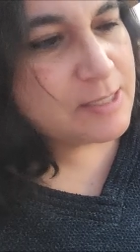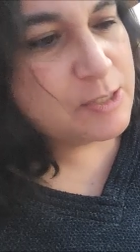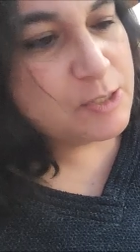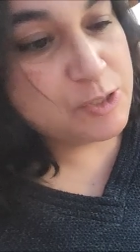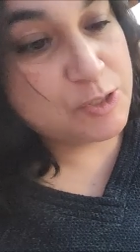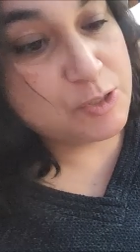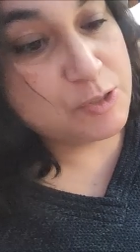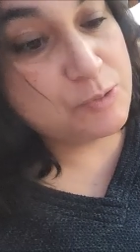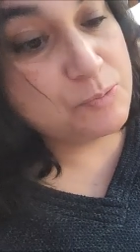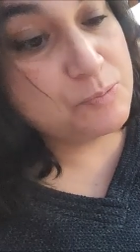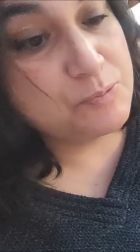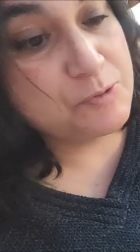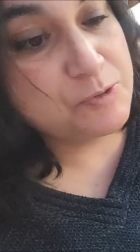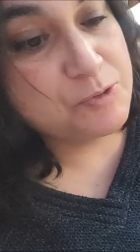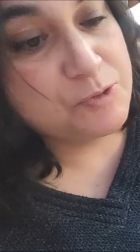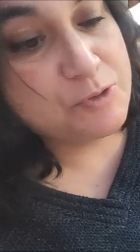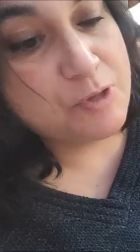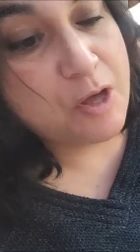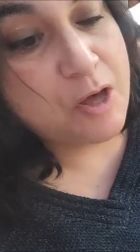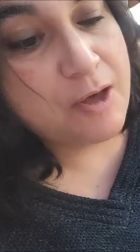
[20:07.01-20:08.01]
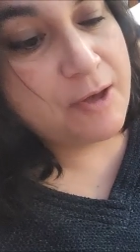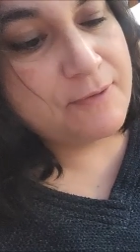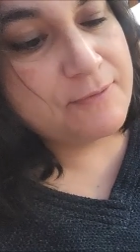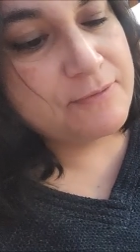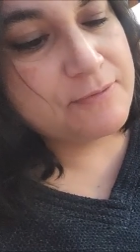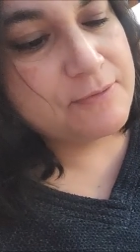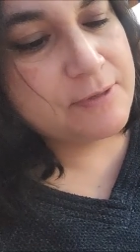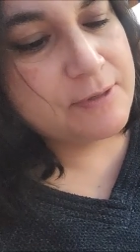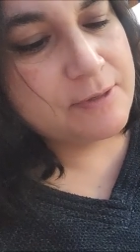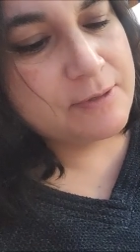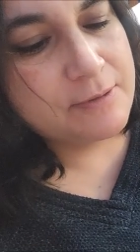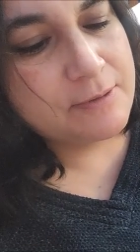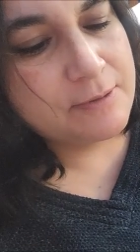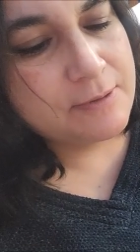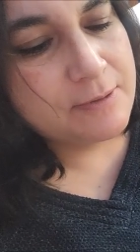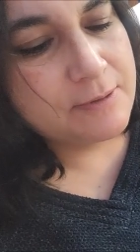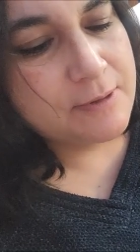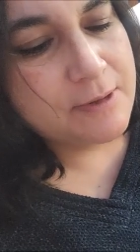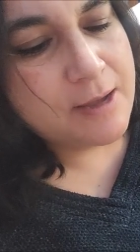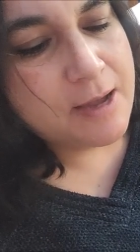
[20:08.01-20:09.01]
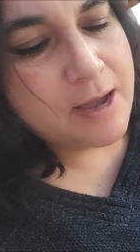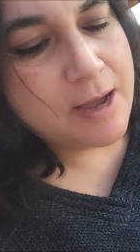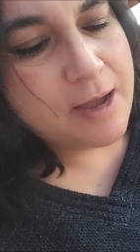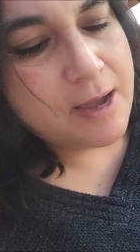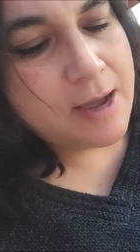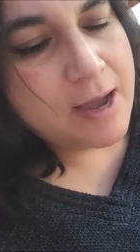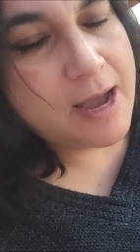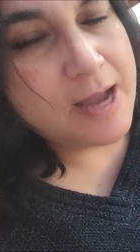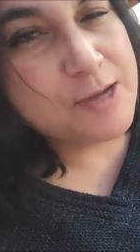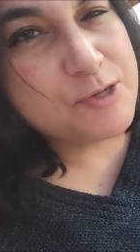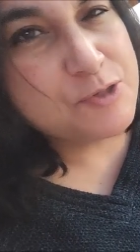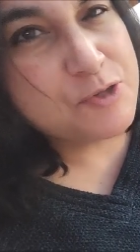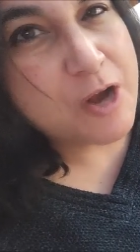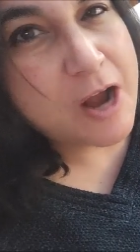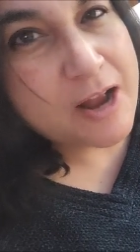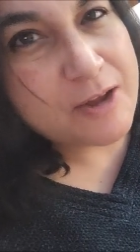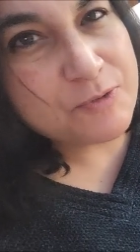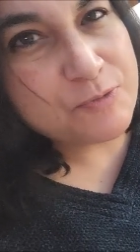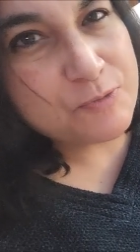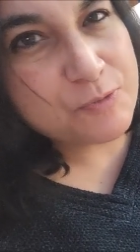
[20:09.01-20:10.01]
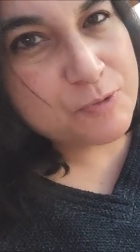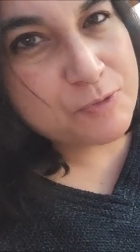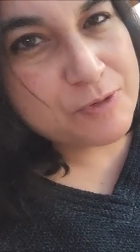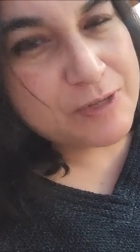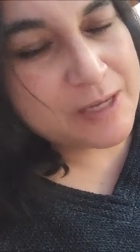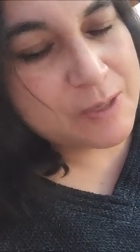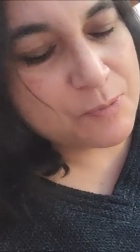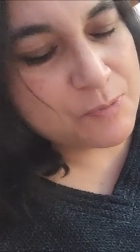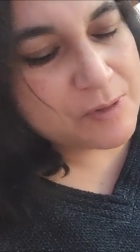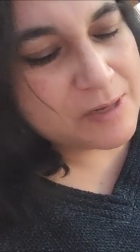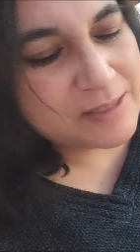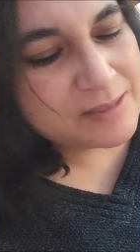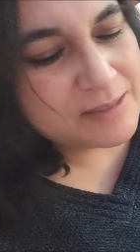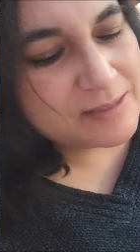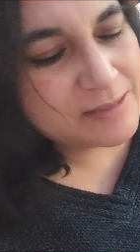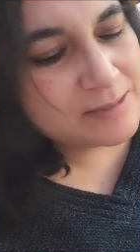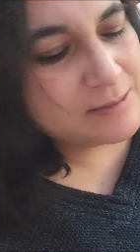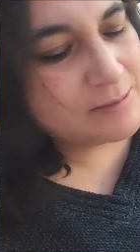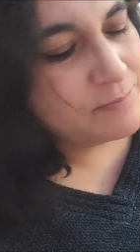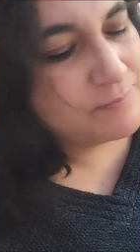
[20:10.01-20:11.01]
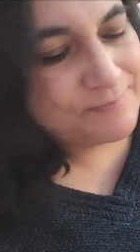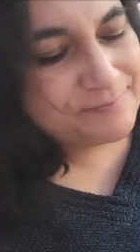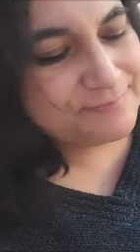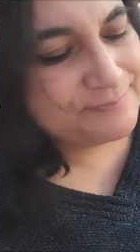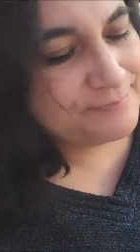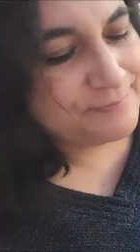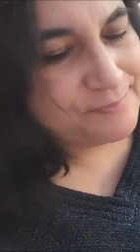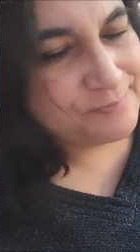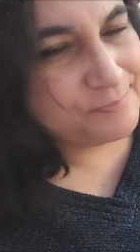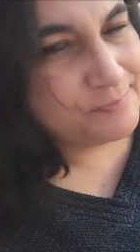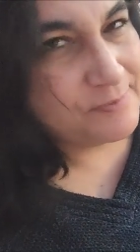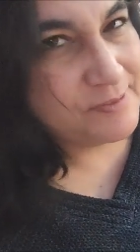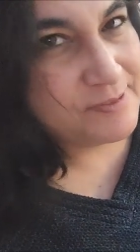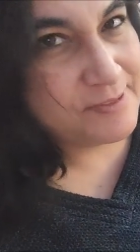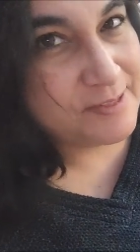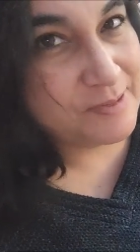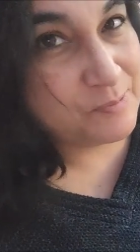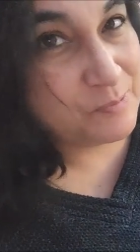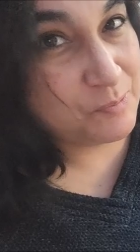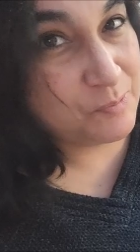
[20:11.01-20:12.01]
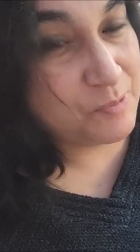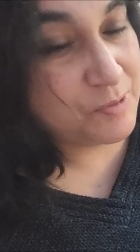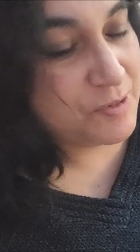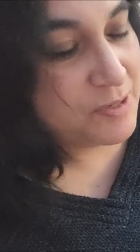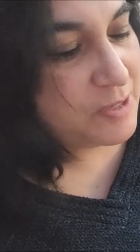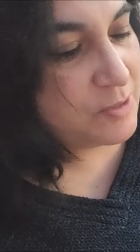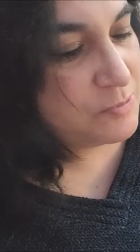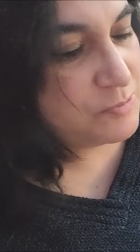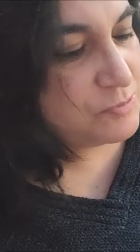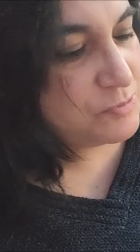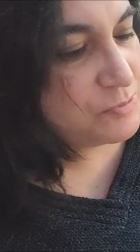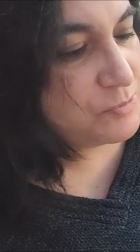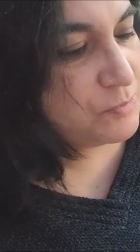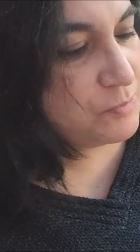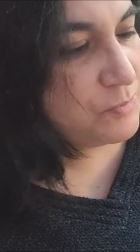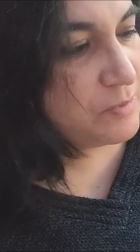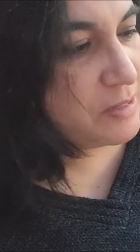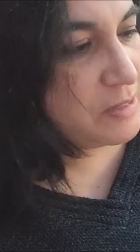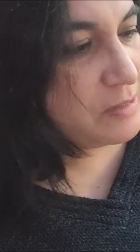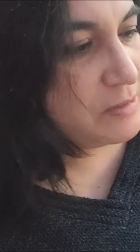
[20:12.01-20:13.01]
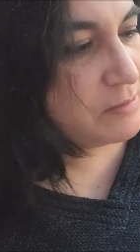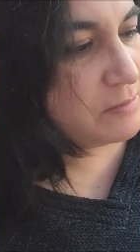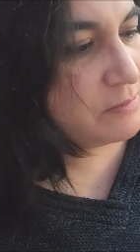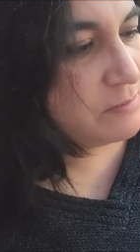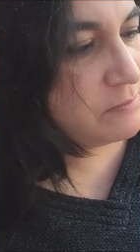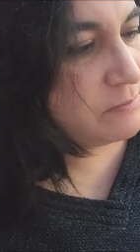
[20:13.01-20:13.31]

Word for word: Super soft. I tried rooting once. It didn't work out so well.